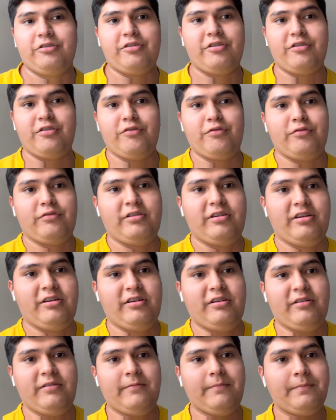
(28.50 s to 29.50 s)
you
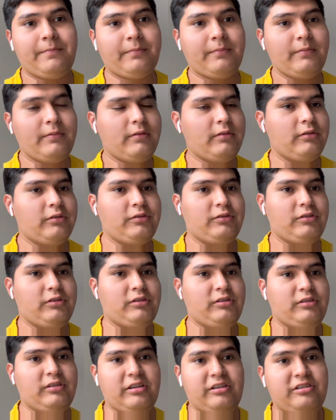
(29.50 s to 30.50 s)
the
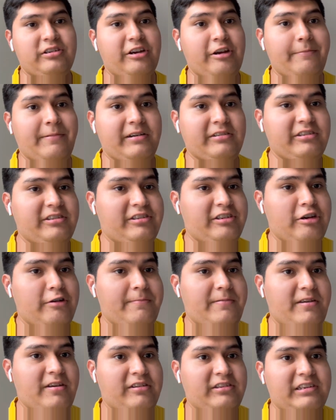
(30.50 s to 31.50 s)
the tiger box itself
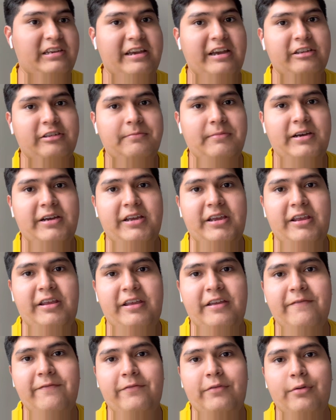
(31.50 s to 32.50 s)
because it has my
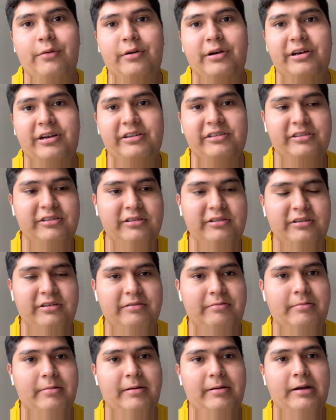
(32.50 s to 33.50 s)
info on it
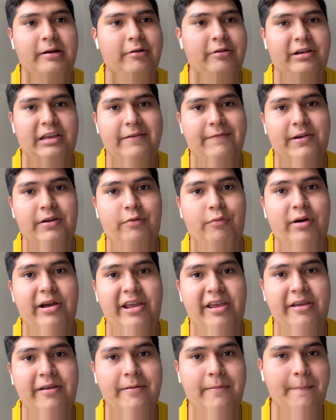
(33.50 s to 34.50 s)
and I'm not going to give it
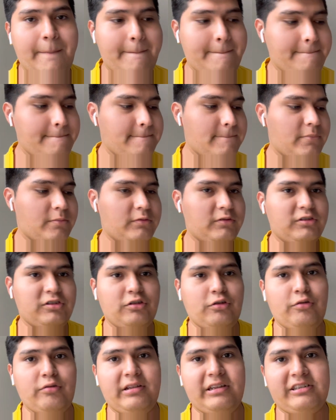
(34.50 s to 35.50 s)
away. So
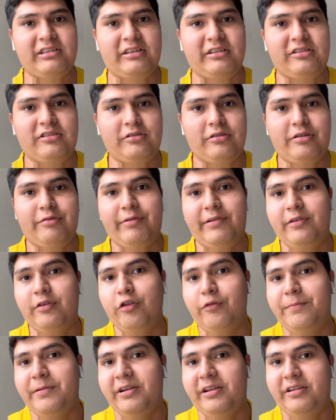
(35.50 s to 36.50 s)
let's get started with
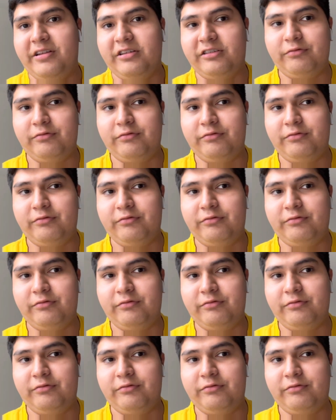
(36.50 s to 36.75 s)
opening this